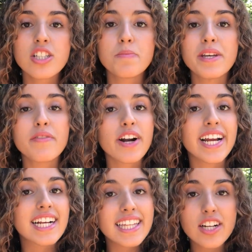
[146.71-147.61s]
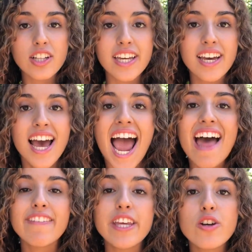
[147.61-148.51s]
speak very clearly,
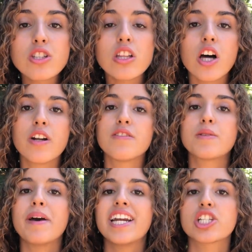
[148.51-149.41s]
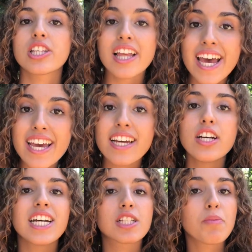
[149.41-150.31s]
and they use a lot of Spanish slang,
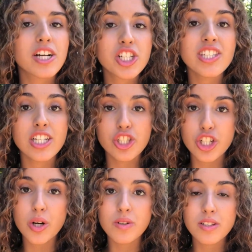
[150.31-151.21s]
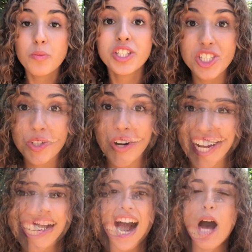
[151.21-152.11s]
expressions, and jokes, which is
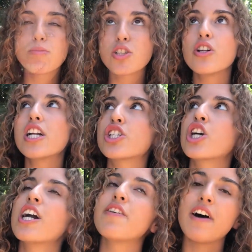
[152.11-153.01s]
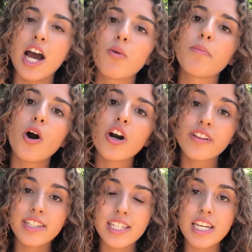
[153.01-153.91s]
great. I'm still not sure if I were part of
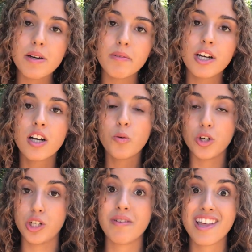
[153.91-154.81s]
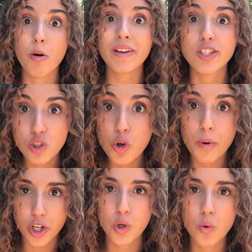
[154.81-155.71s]
the team, which I mean, that would be
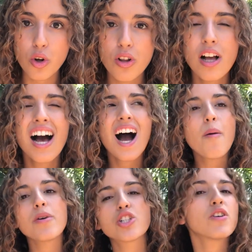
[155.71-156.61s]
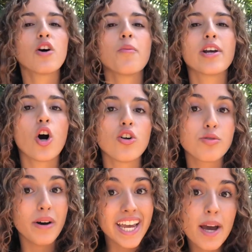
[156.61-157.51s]
super cool. I'm not sure if I'll be called
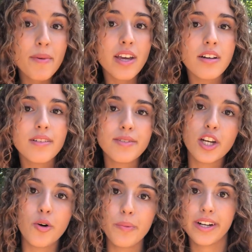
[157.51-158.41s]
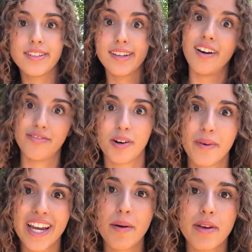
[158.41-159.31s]
Miami, you know, because I'm from
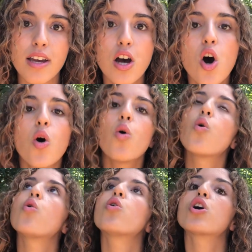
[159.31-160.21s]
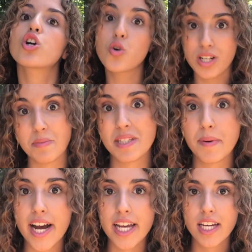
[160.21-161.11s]
Miami, or Christmas
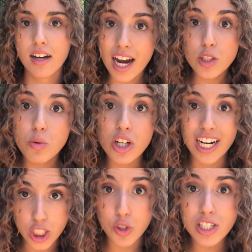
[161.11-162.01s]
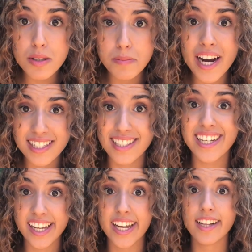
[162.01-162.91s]
Pie. I swear, guys, Christmas Pie is a
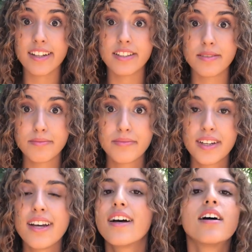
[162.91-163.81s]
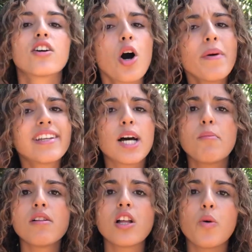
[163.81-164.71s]
city in England. Comment down
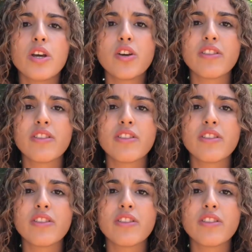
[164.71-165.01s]
below what you